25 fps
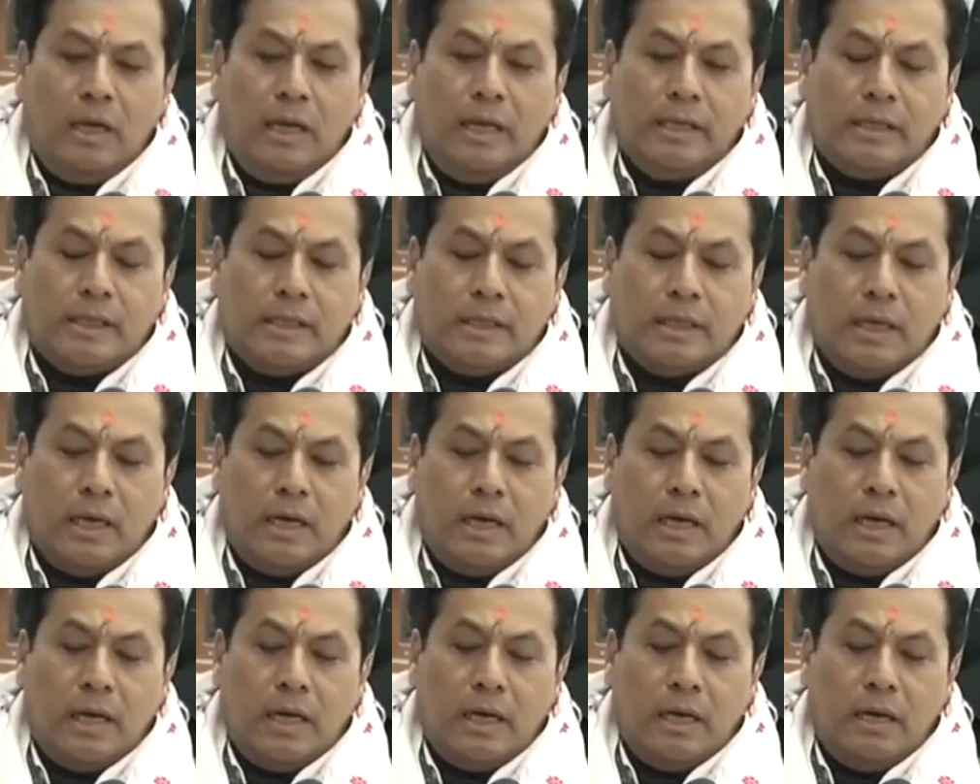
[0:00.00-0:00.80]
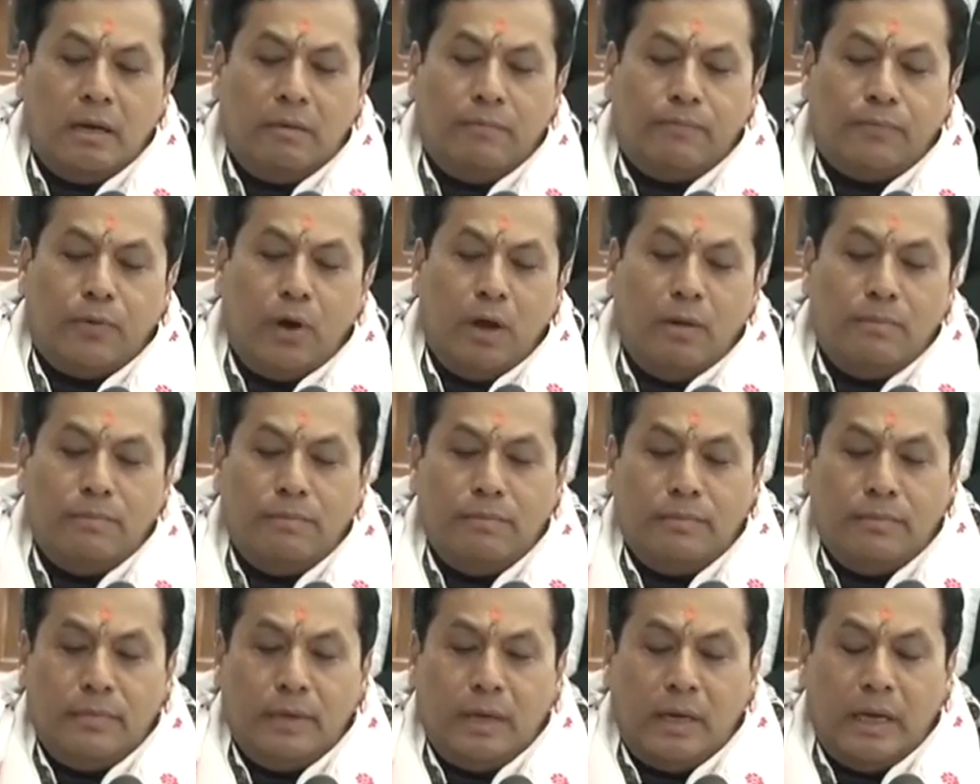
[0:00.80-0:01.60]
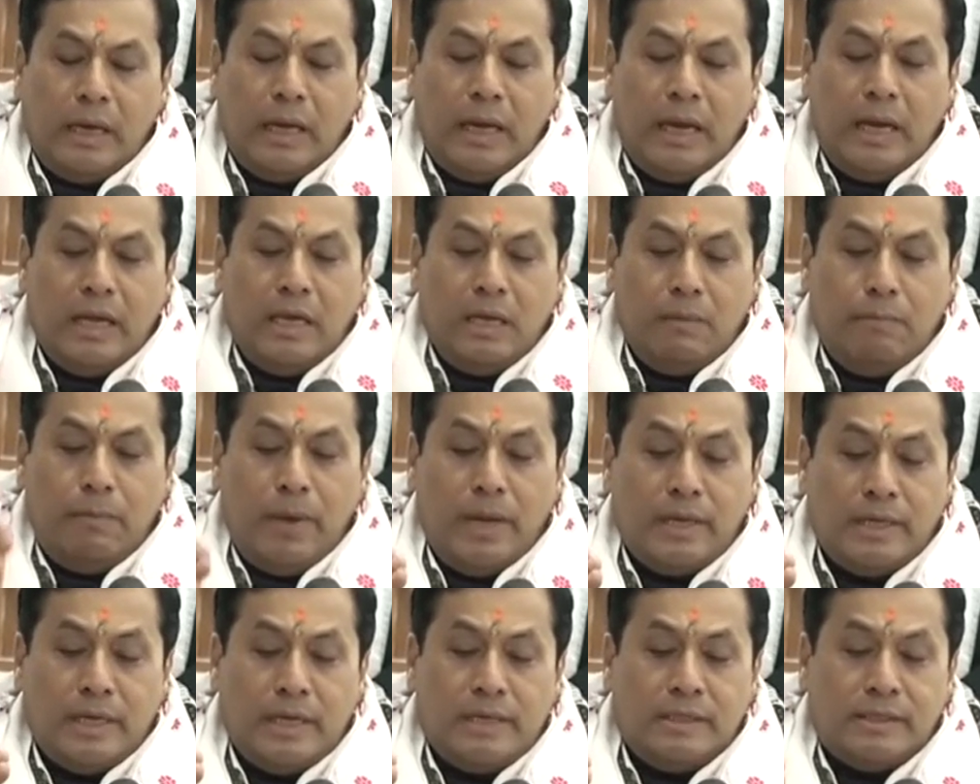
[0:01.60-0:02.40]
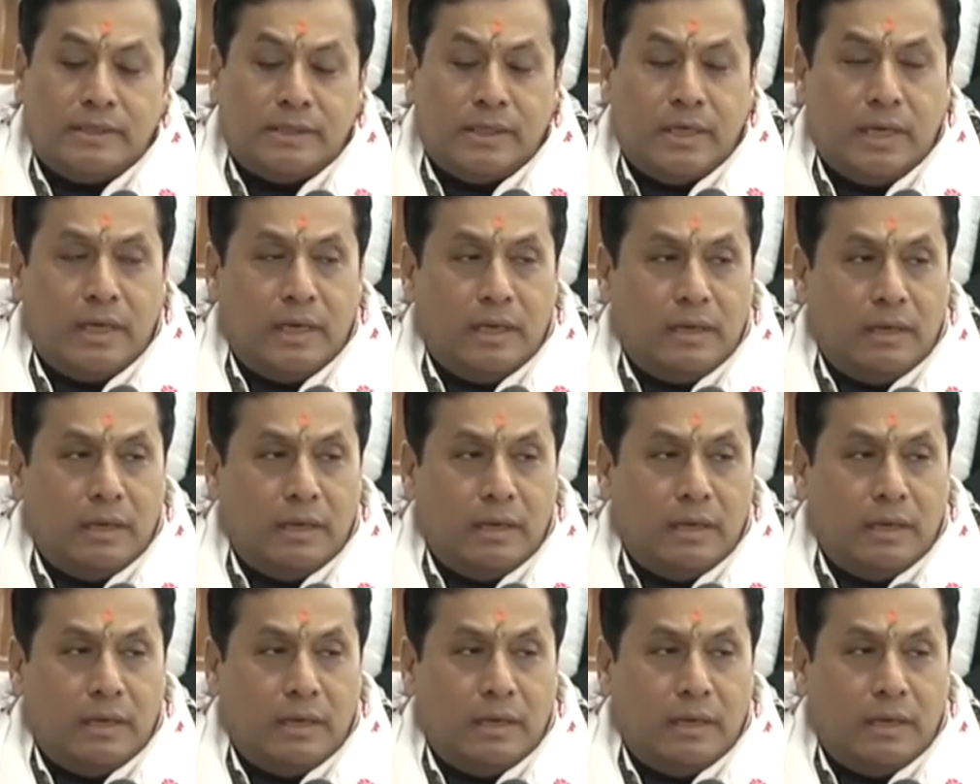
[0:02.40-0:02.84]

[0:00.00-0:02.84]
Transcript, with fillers: Like uh, from independent